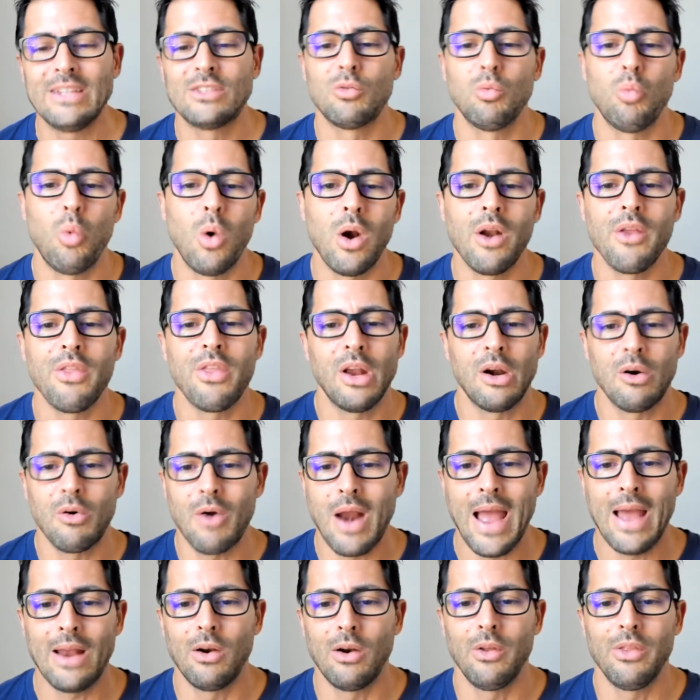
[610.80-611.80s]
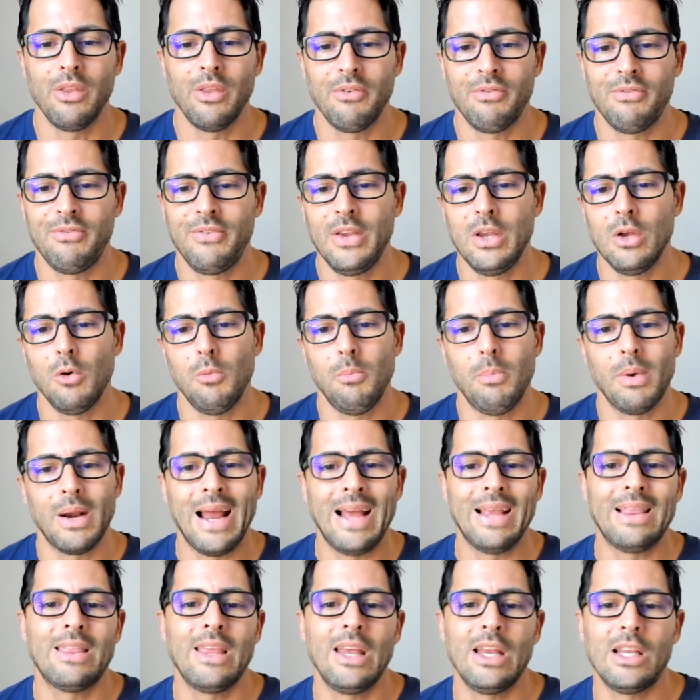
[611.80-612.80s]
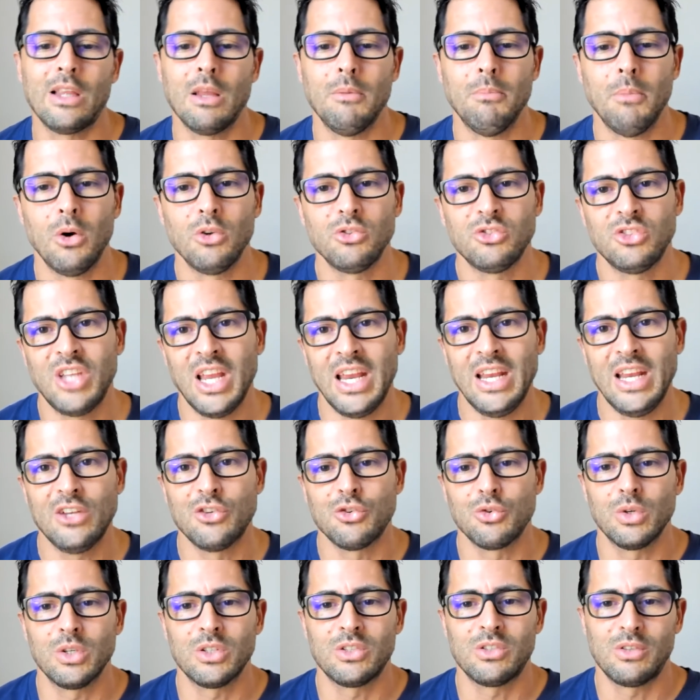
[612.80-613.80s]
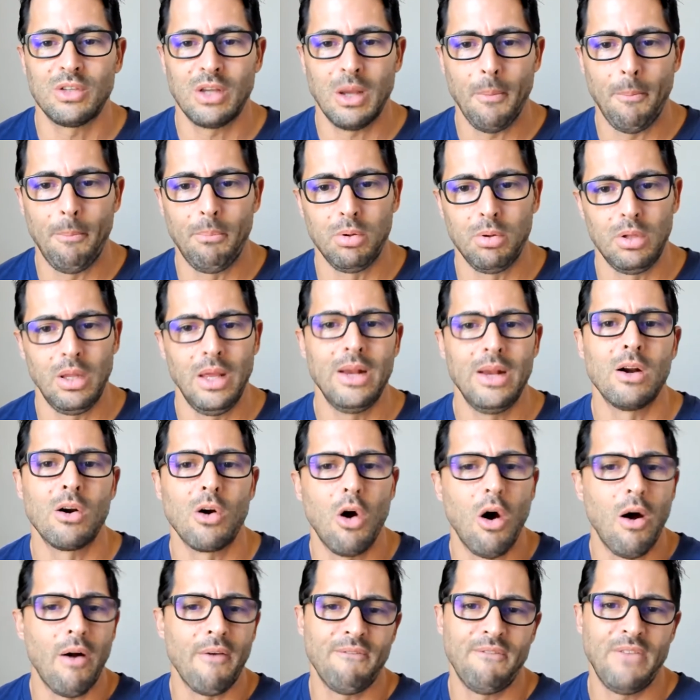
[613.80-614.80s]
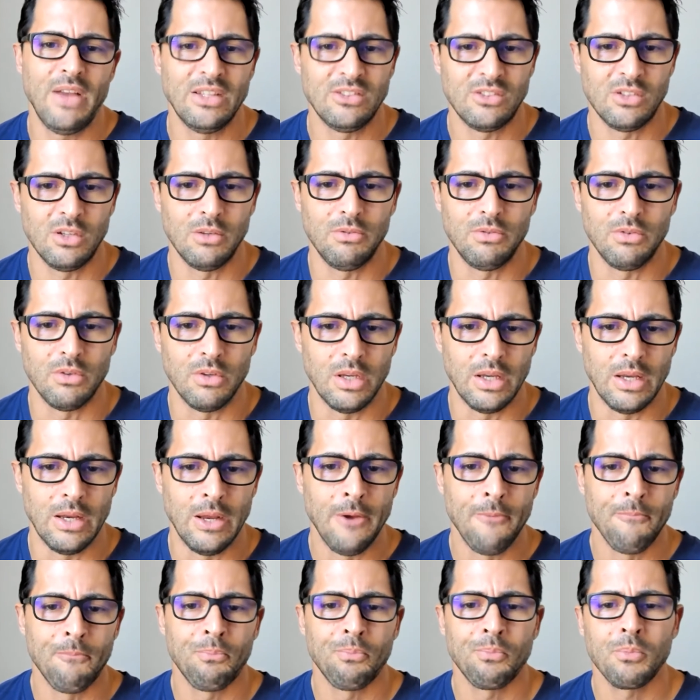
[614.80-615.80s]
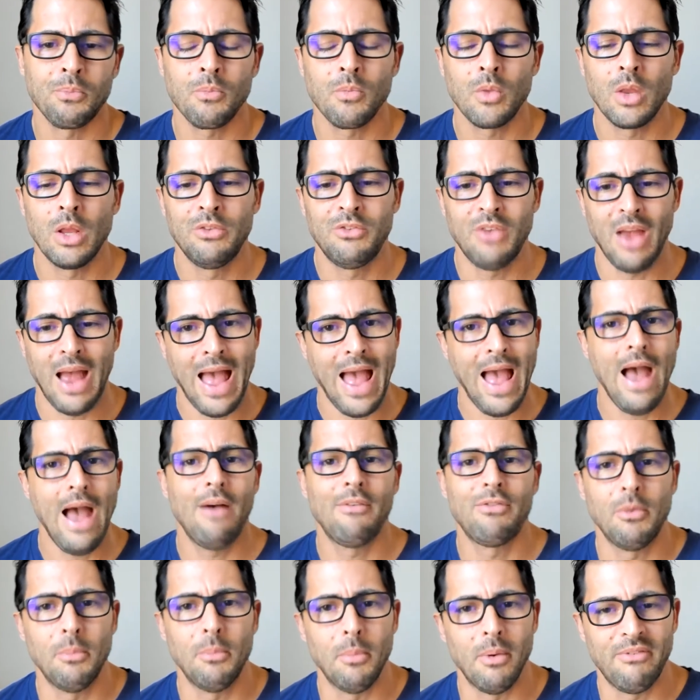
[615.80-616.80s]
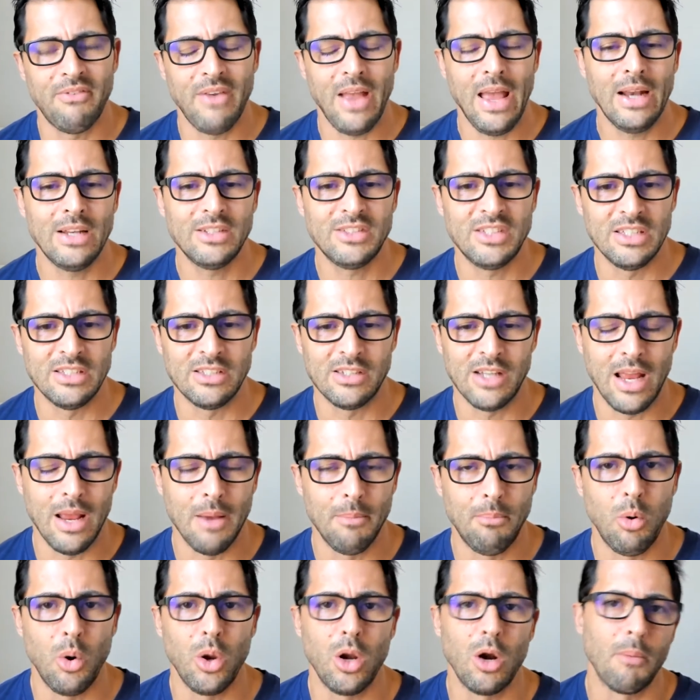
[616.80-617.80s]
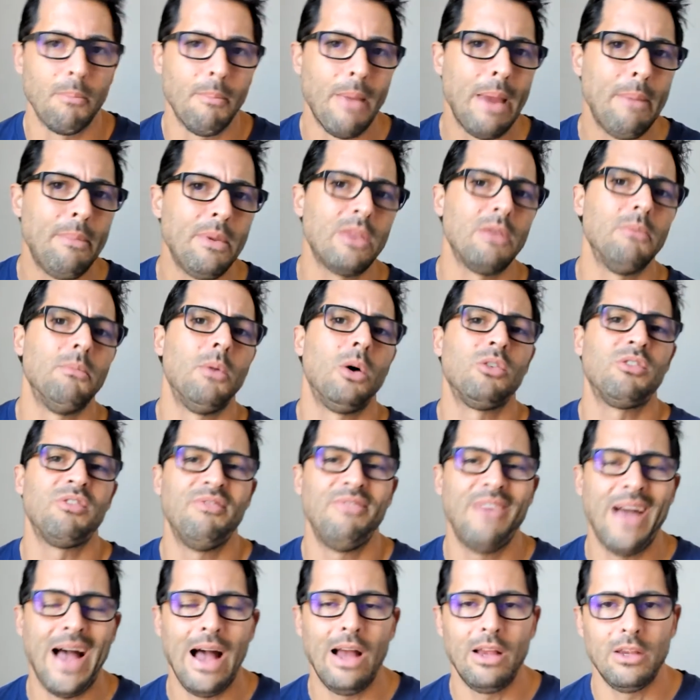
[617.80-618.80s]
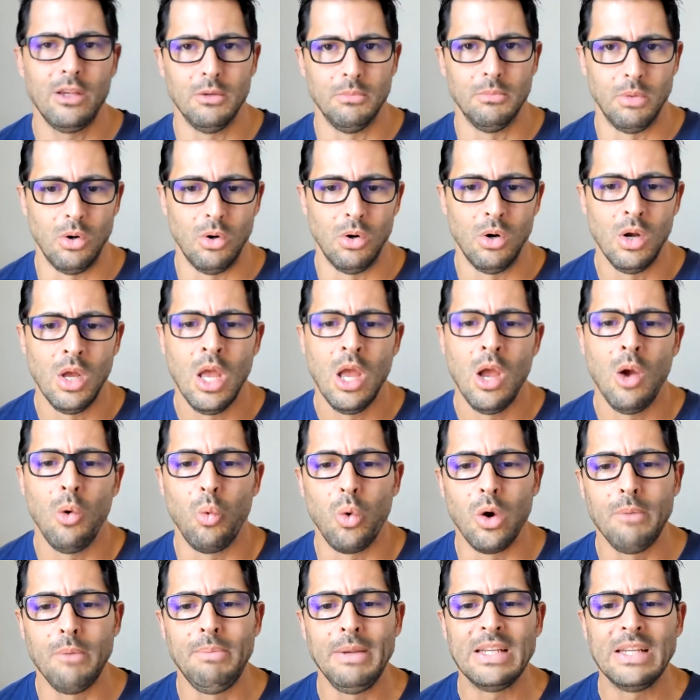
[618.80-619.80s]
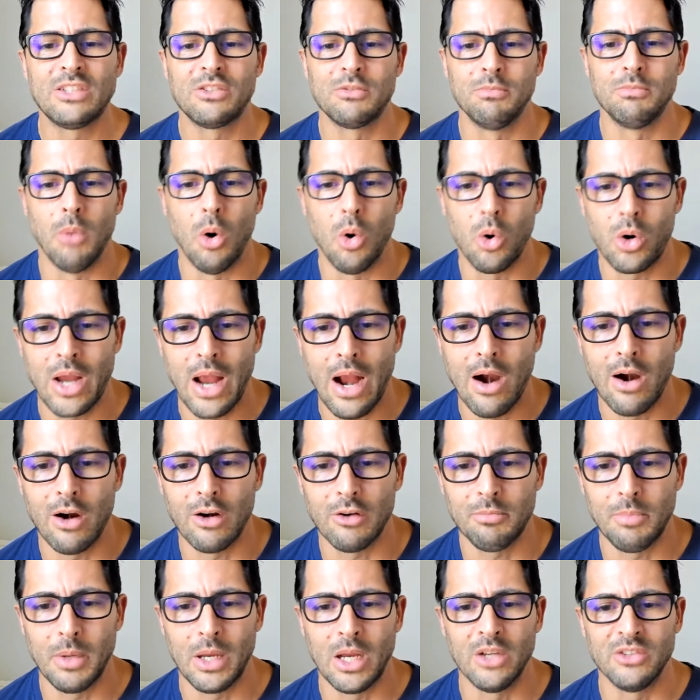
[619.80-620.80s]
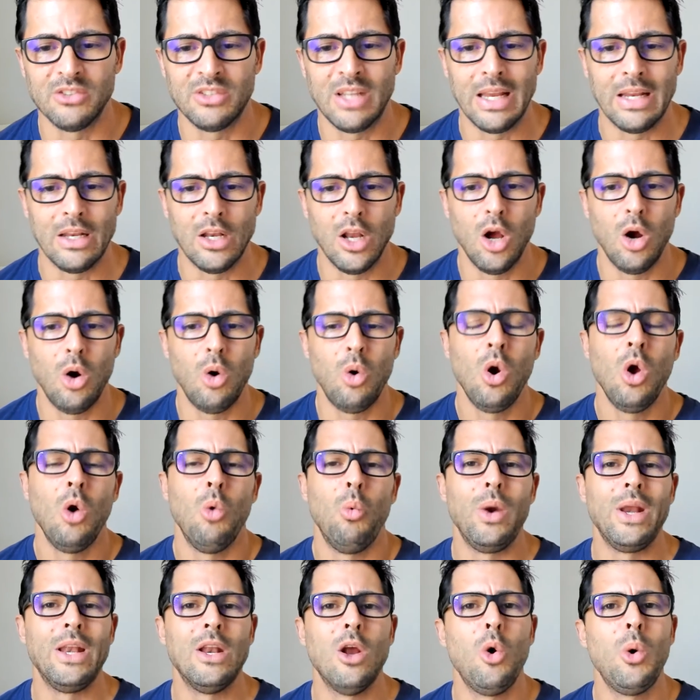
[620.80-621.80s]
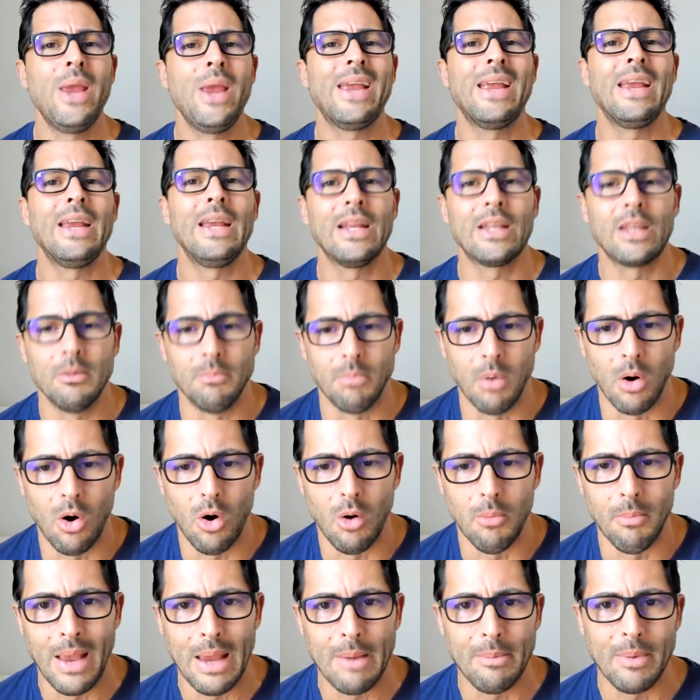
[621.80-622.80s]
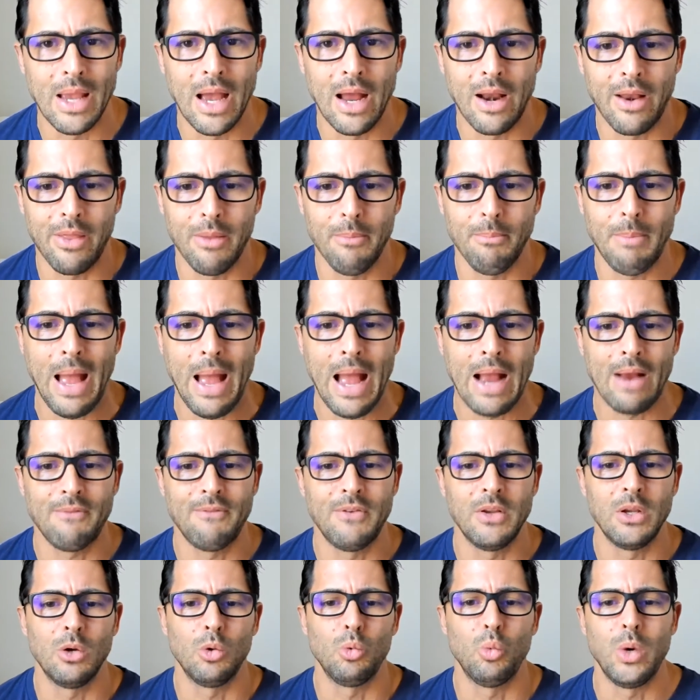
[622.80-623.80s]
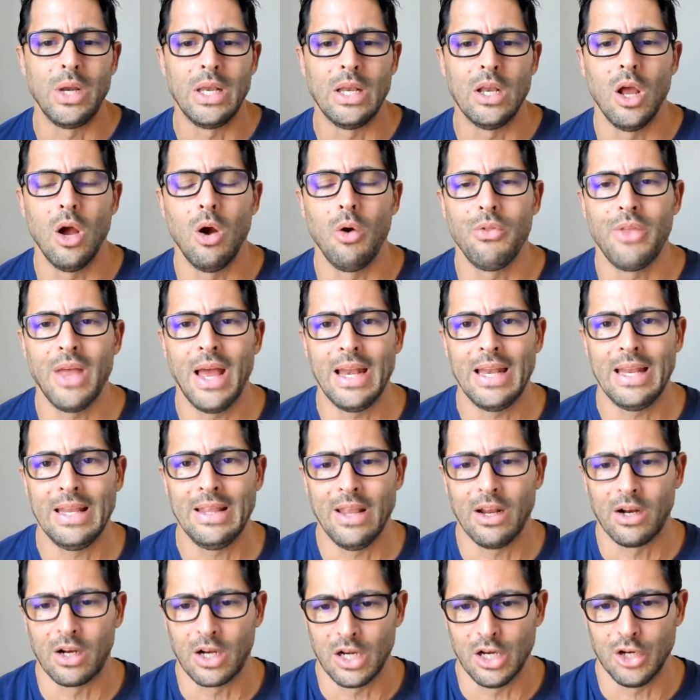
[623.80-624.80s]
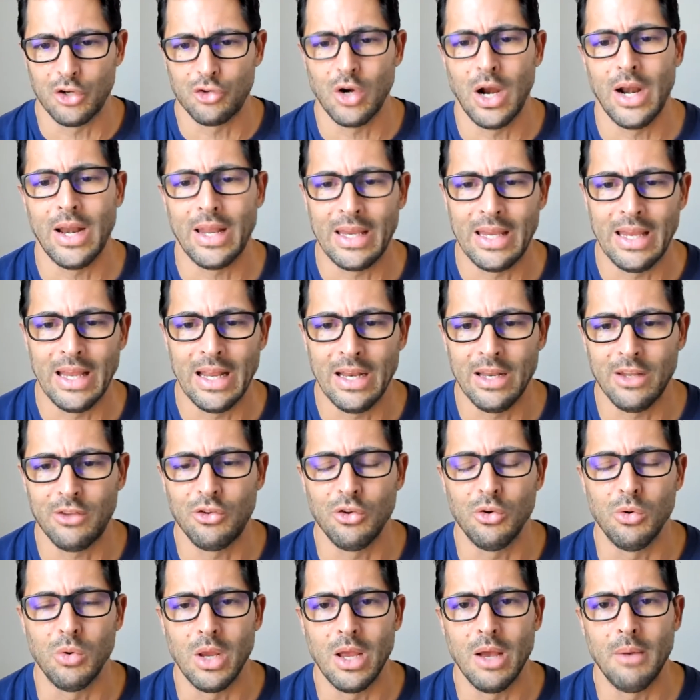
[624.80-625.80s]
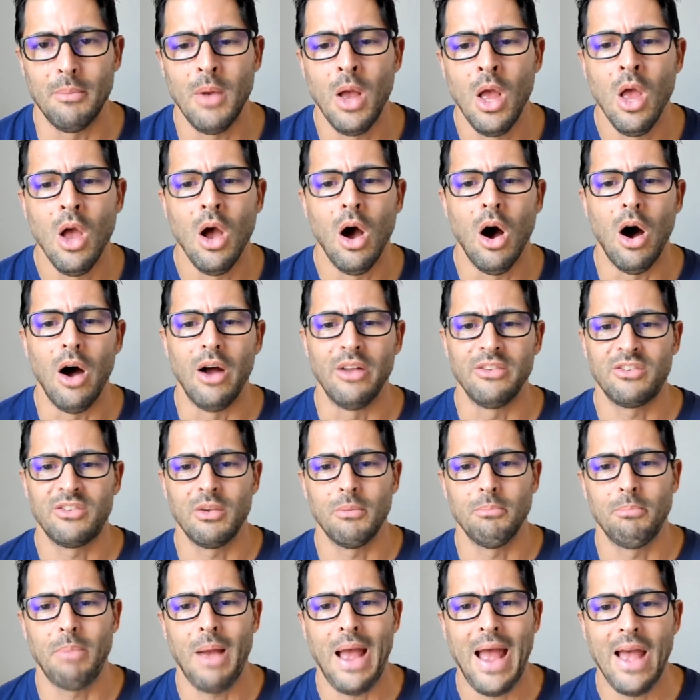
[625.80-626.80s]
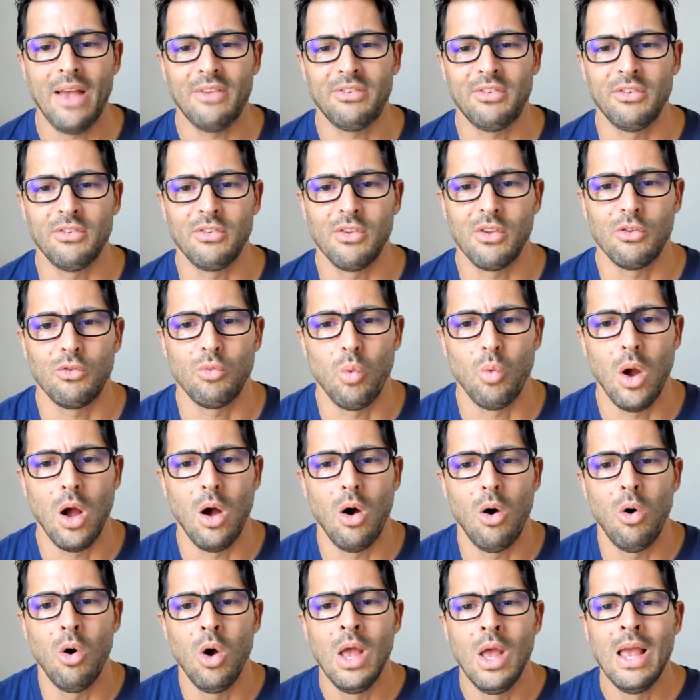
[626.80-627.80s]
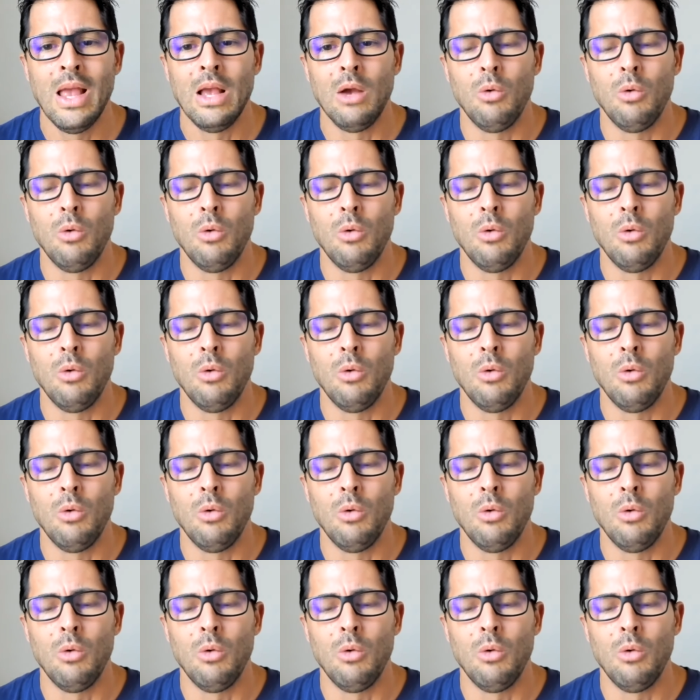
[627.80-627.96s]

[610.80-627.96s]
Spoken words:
where they're at on the field, but I think the most dangerous player offensively to have from a fantasy standpoint, or maybe the most valuable, would be Smoke Harris, because we know he can get the ball maybe out of the backfield. We know that they're going to try to get it to him on some passes as well.